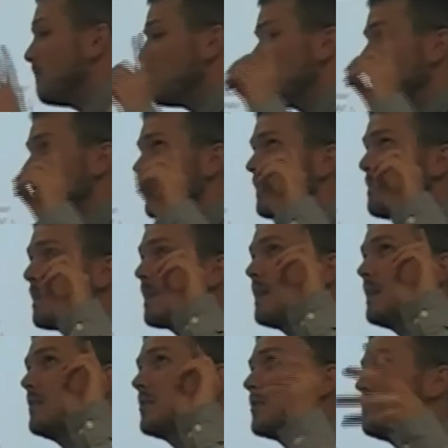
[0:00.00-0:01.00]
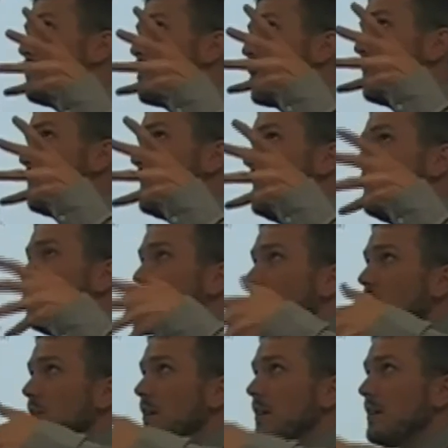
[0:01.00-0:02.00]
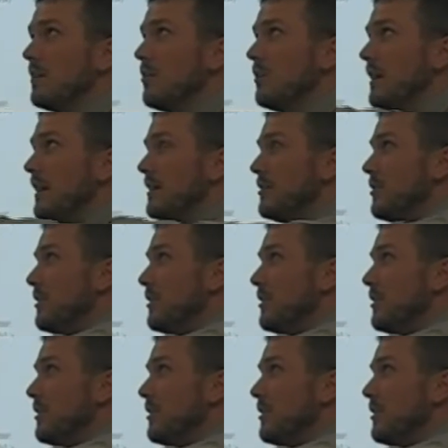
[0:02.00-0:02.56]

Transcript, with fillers: we have more smart people that go to